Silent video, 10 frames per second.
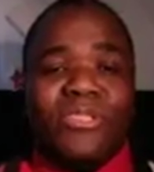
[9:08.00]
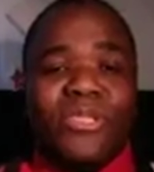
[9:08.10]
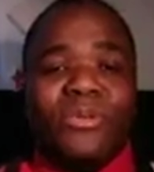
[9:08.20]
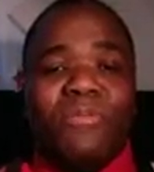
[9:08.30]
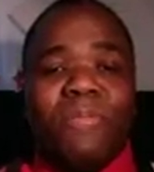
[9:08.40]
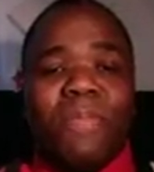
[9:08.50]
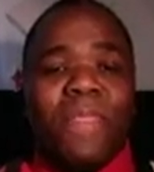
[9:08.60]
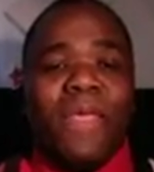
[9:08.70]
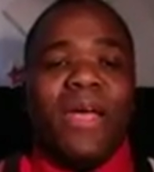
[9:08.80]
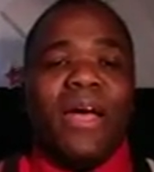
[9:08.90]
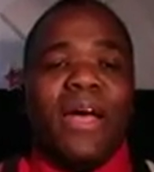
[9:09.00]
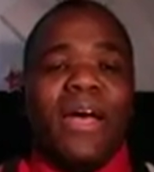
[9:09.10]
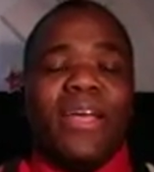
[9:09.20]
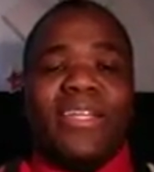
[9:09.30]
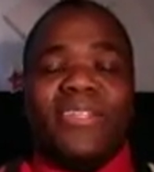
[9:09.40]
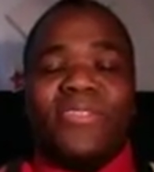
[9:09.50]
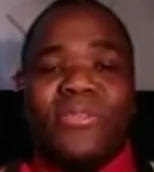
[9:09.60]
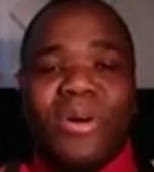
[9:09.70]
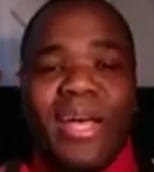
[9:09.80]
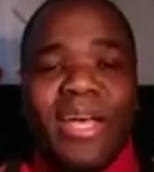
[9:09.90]
video. And you
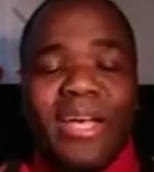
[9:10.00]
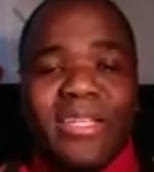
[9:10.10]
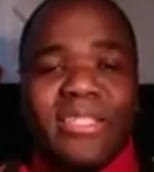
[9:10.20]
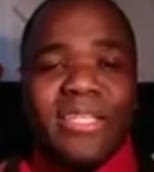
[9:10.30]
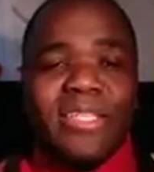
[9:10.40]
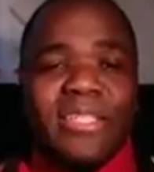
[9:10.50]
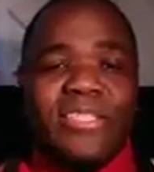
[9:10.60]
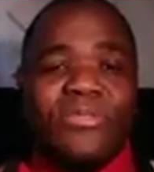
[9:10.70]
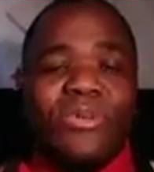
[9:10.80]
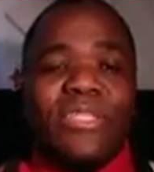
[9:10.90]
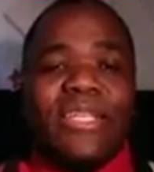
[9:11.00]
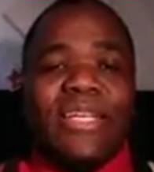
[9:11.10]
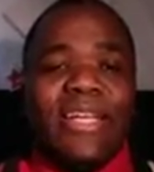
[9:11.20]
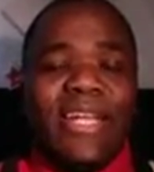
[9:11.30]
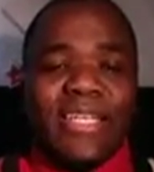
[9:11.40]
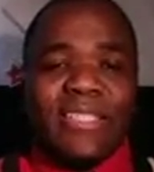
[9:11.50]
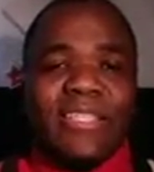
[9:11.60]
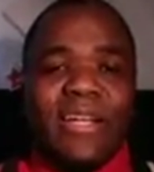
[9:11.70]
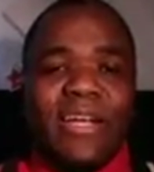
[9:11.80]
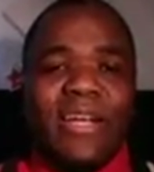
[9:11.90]
can go ahead and it's called
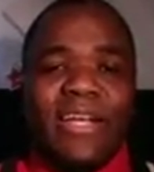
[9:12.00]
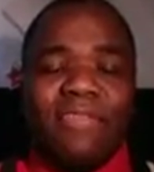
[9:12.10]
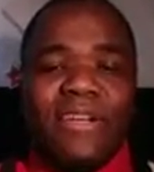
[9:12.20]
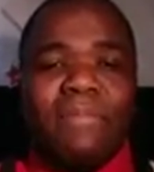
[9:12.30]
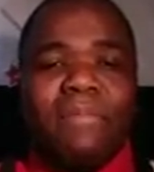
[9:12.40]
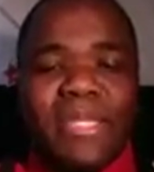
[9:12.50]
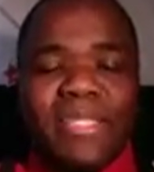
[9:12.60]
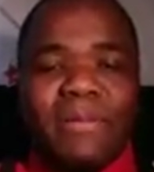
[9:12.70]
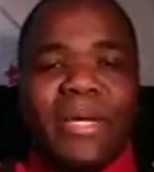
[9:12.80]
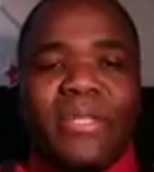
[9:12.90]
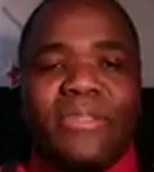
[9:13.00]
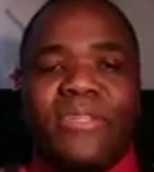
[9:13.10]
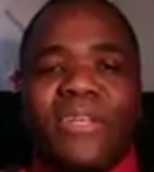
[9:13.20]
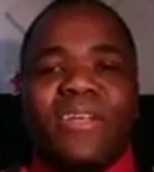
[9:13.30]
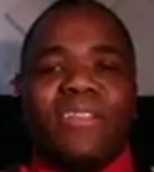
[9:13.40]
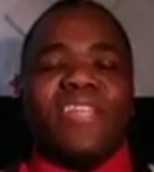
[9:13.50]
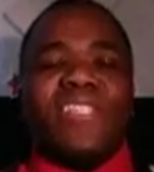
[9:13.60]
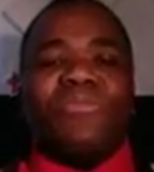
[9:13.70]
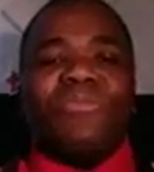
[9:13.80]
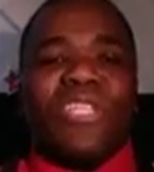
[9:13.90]
Next Level Mastermind.
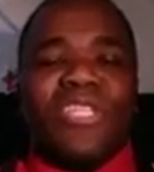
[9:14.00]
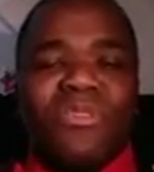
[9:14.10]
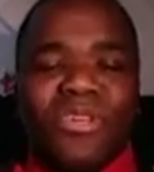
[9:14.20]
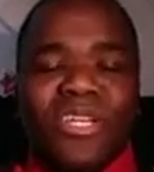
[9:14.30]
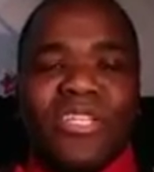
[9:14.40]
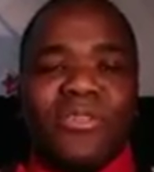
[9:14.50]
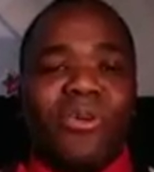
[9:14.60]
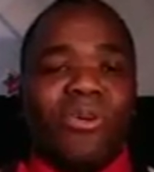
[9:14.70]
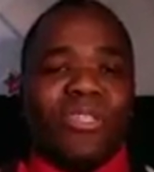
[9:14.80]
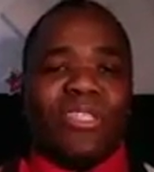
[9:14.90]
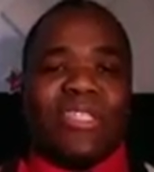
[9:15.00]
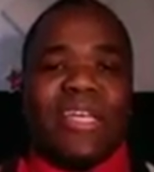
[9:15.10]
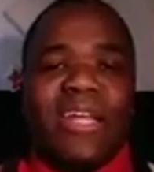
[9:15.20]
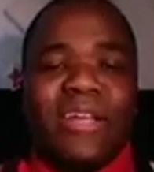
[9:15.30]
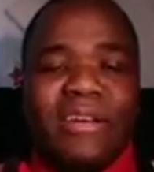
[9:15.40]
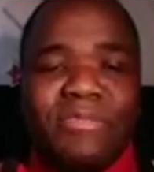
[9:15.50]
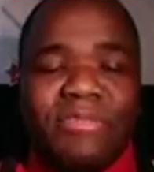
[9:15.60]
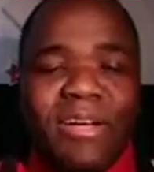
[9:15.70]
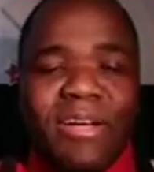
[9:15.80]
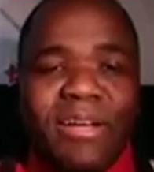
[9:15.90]
That's where you can get all this kind of
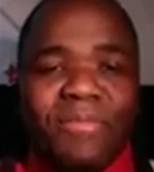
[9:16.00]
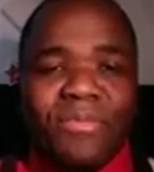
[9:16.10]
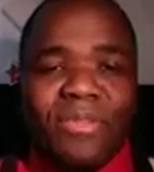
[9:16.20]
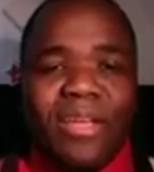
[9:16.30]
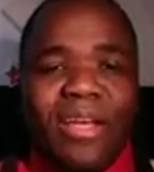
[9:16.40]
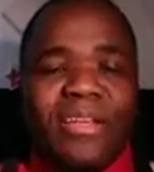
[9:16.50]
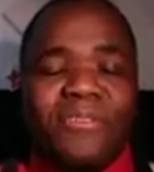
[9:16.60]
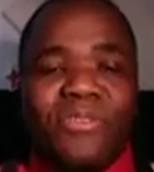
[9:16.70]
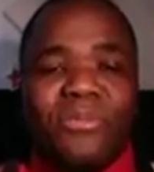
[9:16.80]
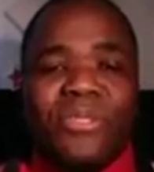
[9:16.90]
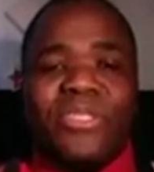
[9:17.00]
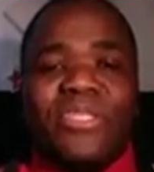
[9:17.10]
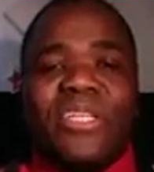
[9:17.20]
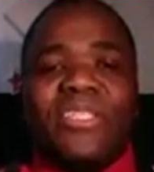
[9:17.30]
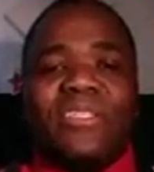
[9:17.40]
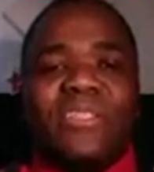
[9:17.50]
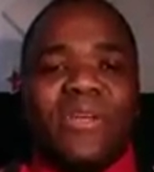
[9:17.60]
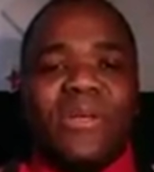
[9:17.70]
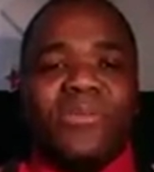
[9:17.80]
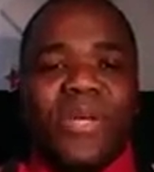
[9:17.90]
information that
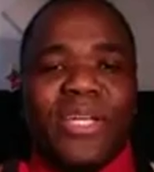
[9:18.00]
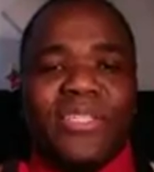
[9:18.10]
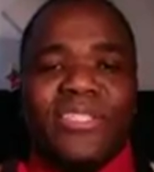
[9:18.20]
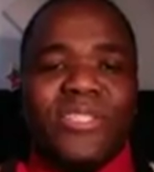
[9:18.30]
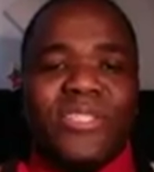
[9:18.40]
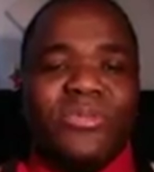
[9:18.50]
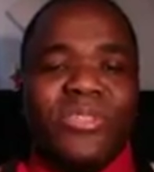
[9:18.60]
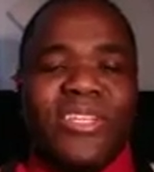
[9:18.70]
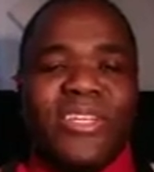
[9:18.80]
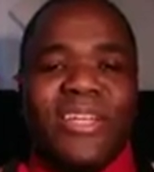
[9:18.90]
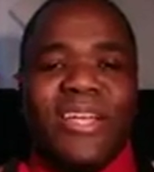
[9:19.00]
we are teaching you here.